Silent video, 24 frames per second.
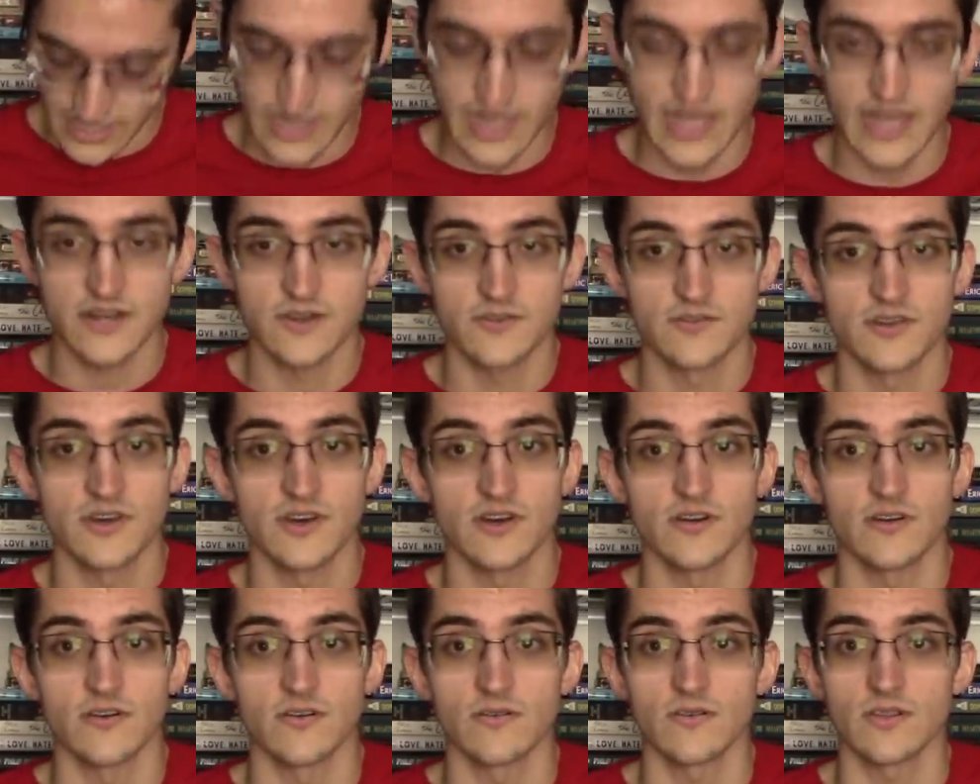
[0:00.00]
I don't
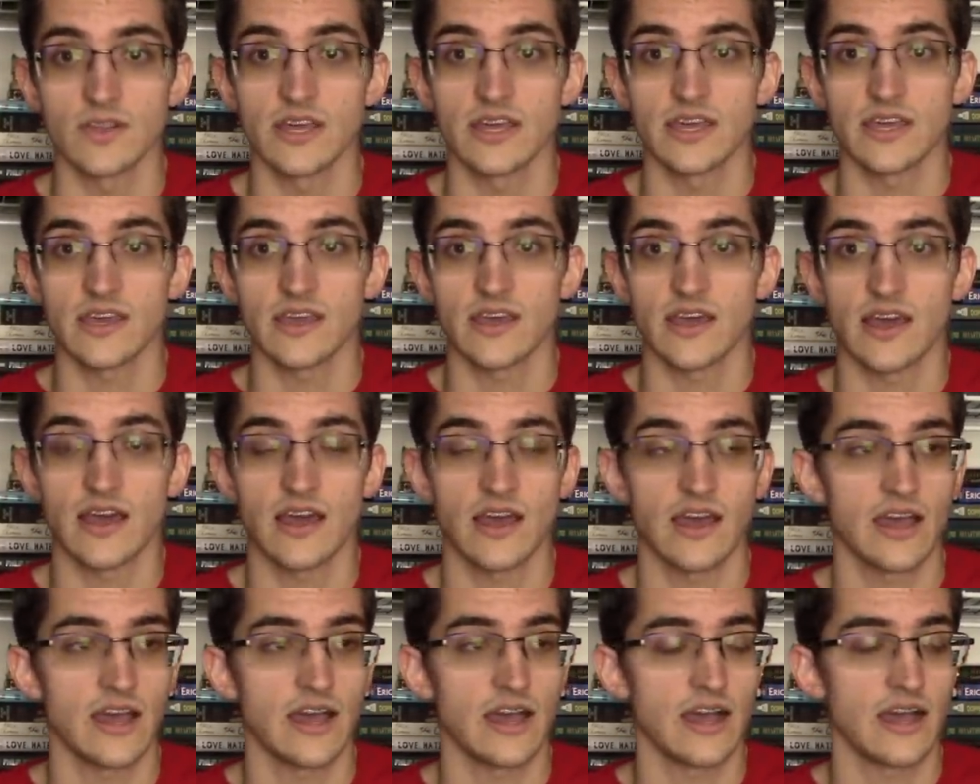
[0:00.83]
know like I
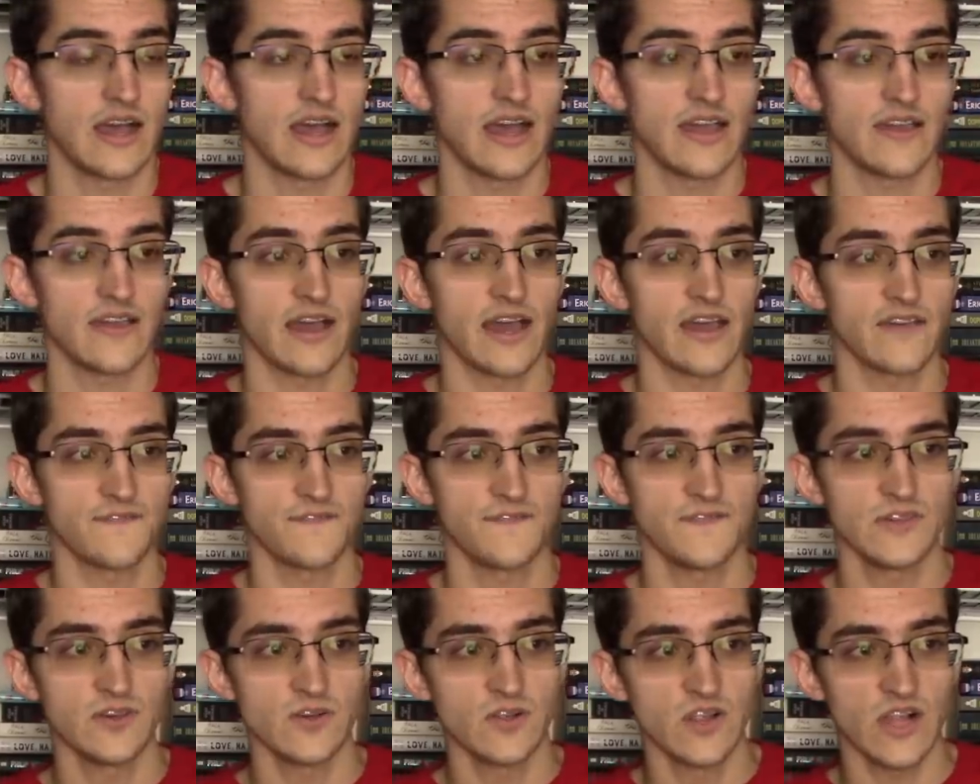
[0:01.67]
I
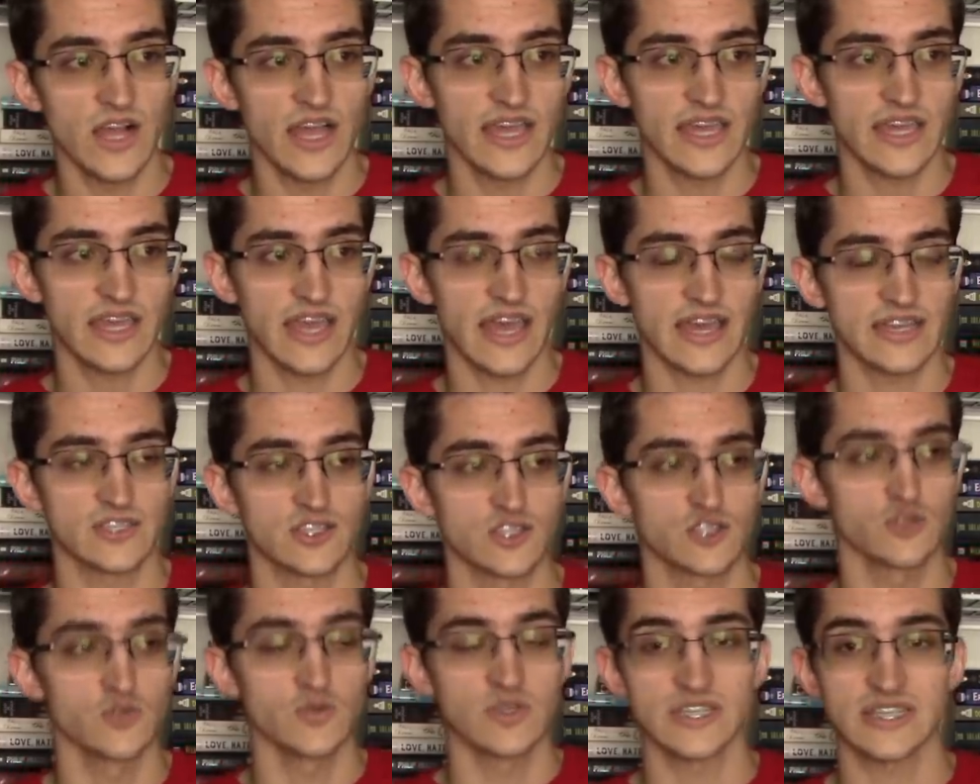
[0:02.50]
feel like as
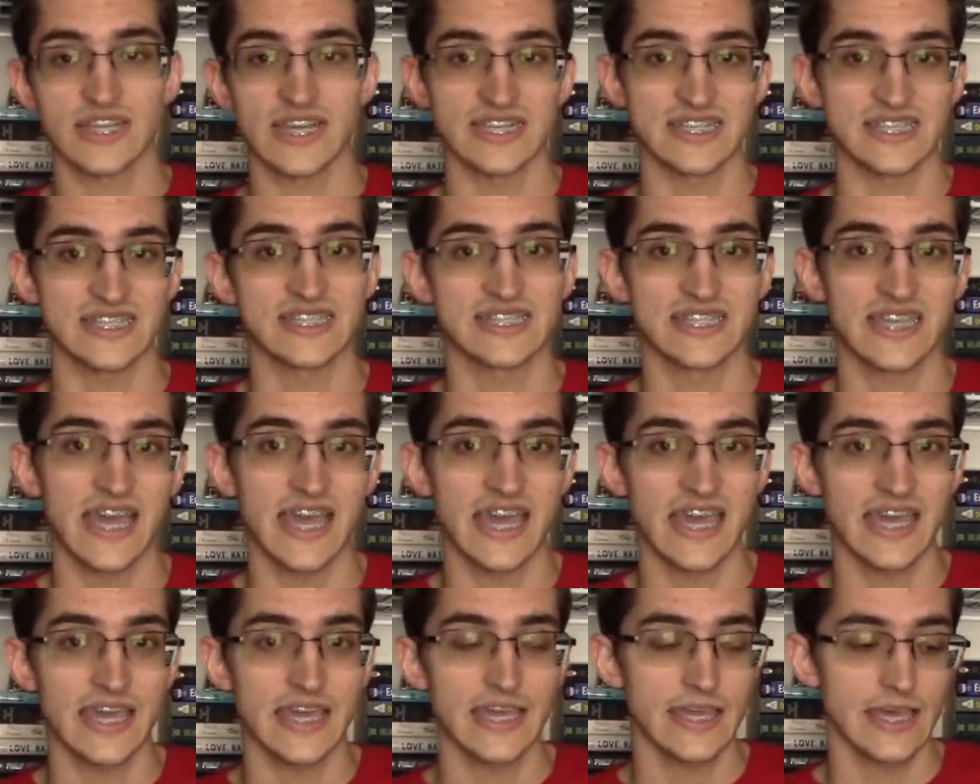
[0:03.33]
soon as I
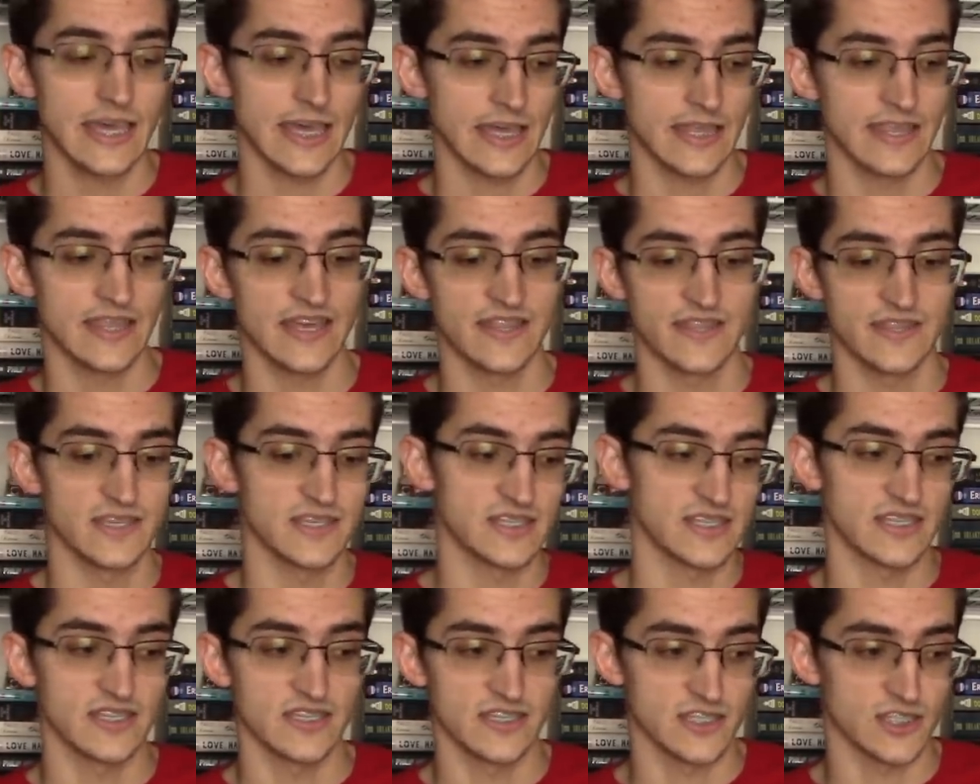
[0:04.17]
say that
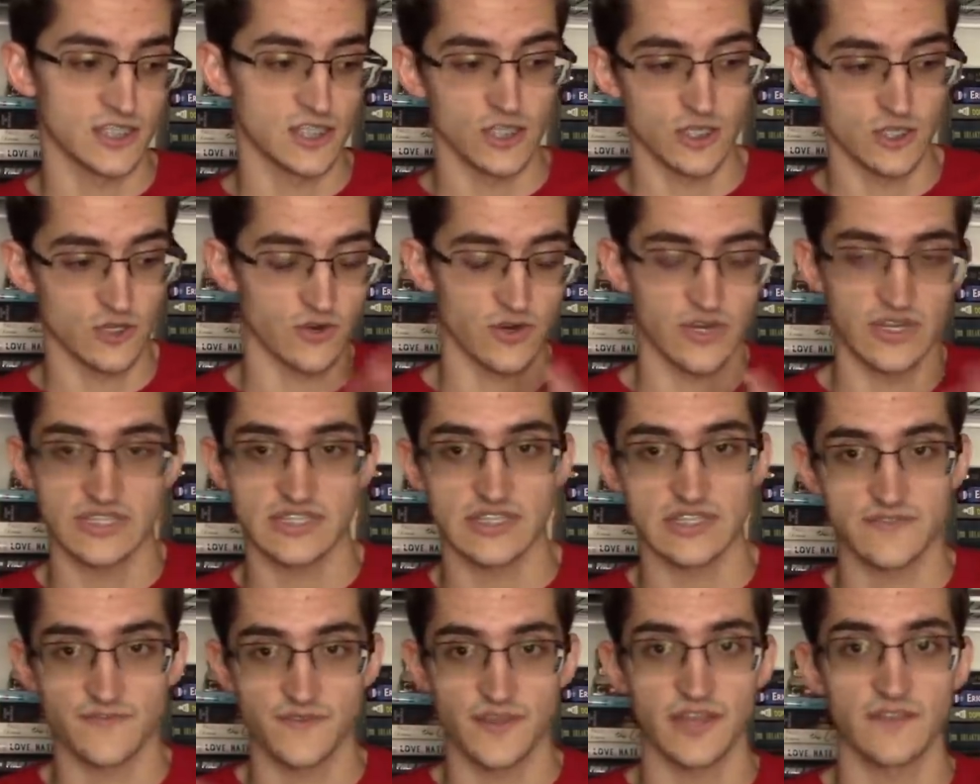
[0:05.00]
this is the
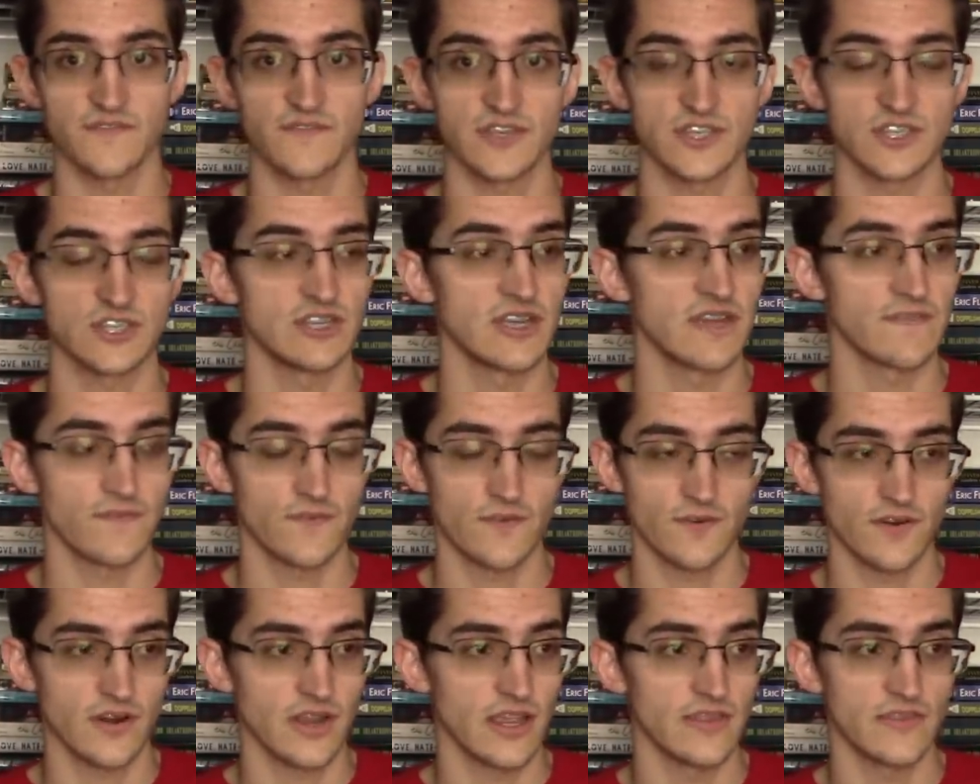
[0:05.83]
craziest fan fiction
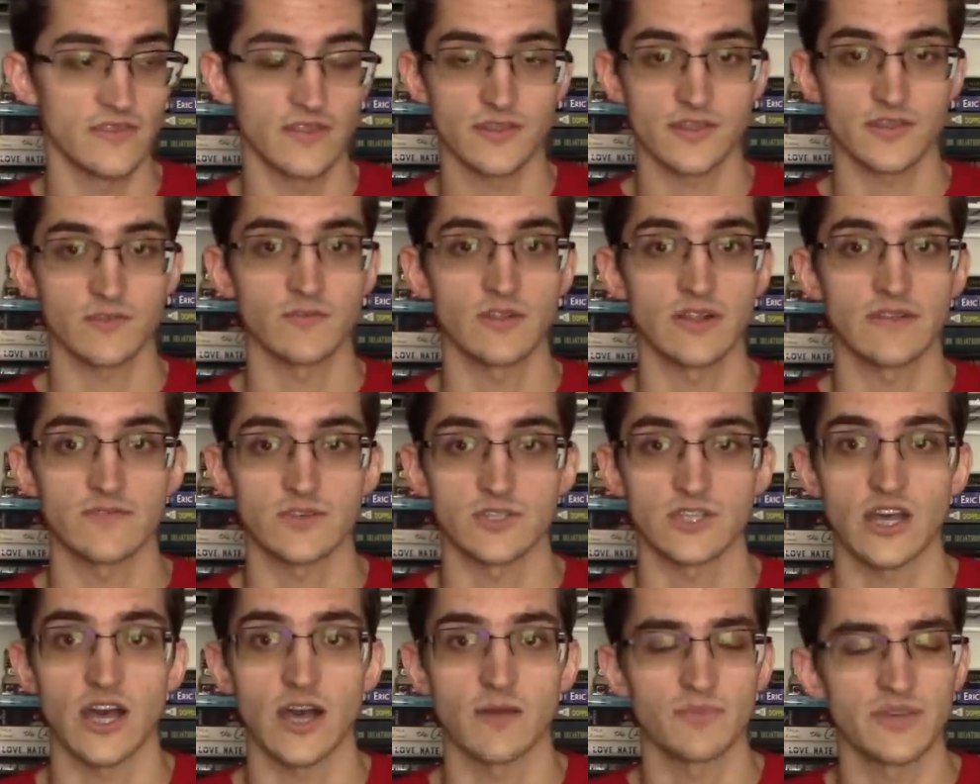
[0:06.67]
ever and nothing will ever
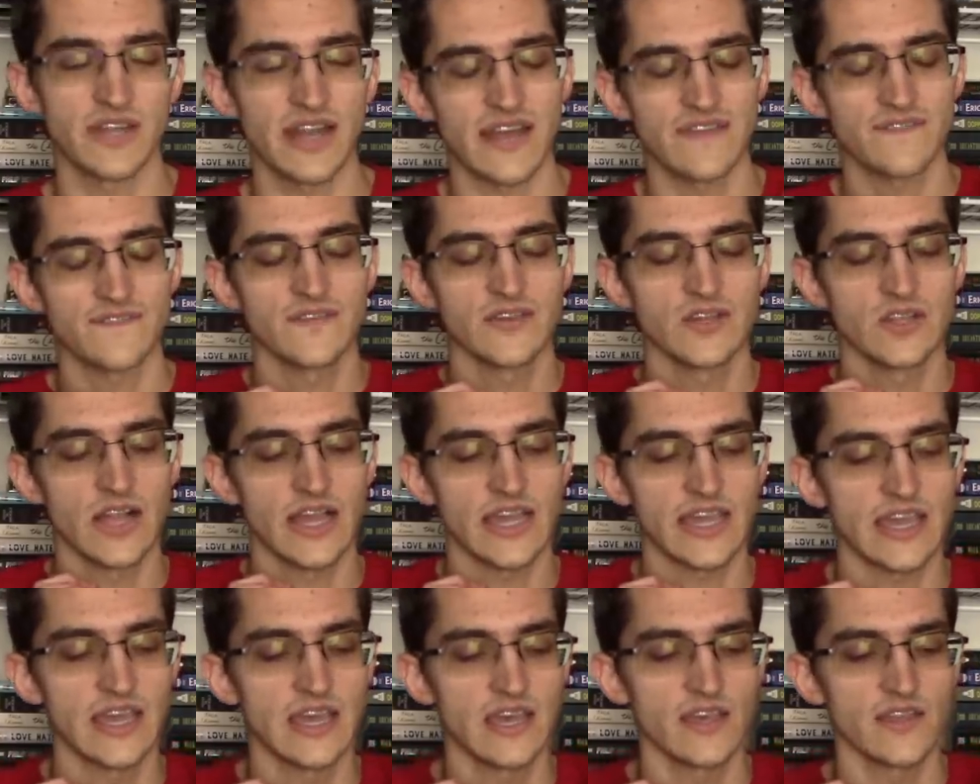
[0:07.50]
top it I feel
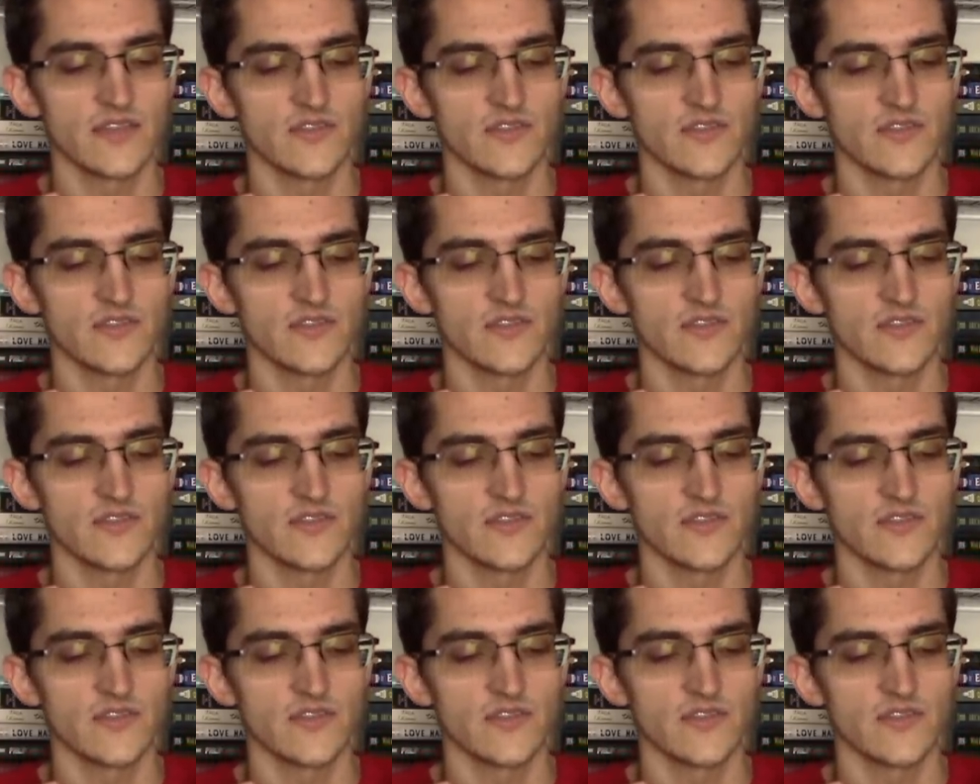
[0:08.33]
like